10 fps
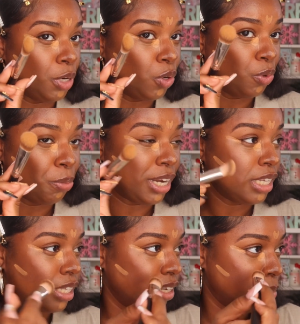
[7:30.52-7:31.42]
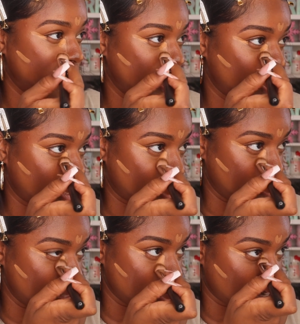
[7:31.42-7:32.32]
going to go in with my concealer brush and I'm
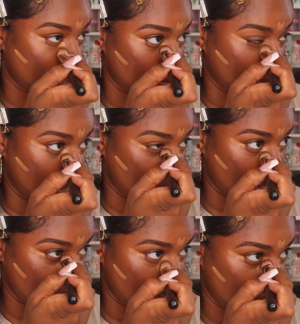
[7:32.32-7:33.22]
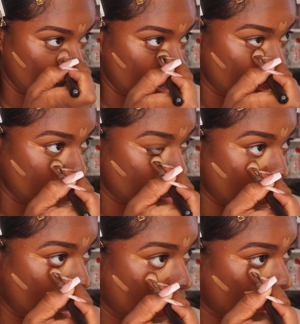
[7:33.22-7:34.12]
going to start blending
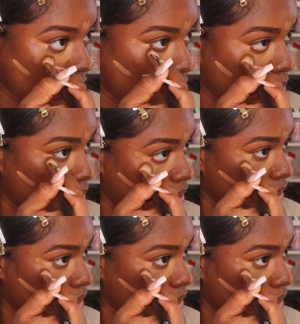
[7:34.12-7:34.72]
that out.